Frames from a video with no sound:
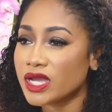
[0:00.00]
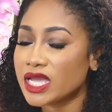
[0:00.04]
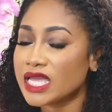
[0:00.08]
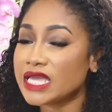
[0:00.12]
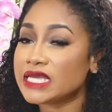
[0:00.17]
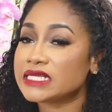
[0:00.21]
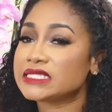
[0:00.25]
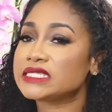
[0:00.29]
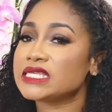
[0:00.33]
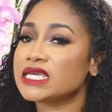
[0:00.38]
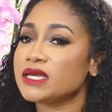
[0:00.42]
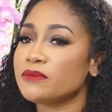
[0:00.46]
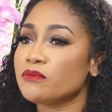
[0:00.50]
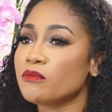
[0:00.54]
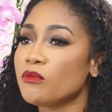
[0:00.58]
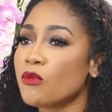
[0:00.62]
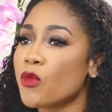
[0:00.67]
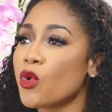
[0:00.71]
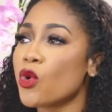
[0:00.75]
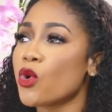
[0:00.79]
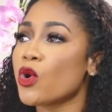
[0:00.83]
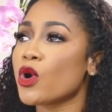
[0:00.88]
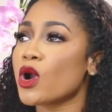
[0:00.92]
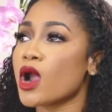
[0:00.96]
is it
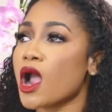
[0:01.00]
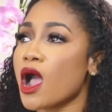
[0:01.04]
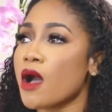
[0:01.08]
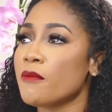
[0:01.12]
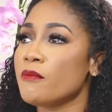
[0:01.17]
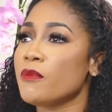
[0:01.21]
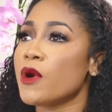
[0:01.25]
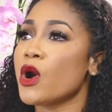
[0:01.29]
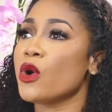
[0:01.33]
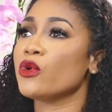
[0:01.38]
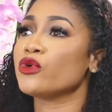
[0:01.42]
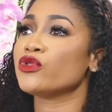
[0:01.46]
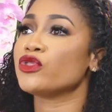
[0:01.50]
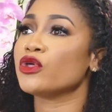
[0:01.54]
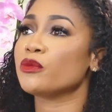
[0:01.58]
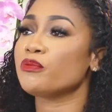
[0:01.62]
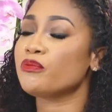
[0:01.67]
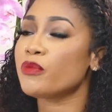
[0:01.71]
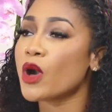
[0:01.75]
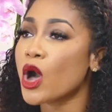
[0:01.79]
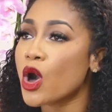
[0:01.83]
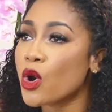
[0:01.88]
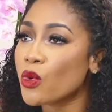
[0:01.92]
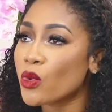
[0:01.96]
more about the
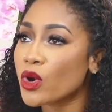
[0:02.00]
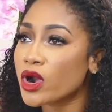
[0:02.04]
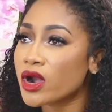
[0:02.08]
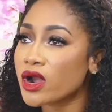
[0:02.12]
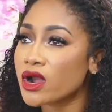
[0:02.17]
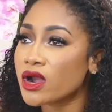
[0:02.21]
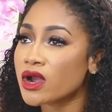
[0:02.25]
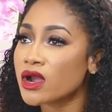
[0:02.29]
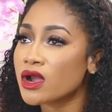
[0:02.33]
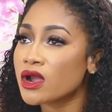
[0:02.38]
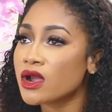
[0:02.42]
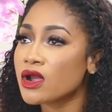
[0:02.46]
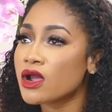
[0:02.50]
power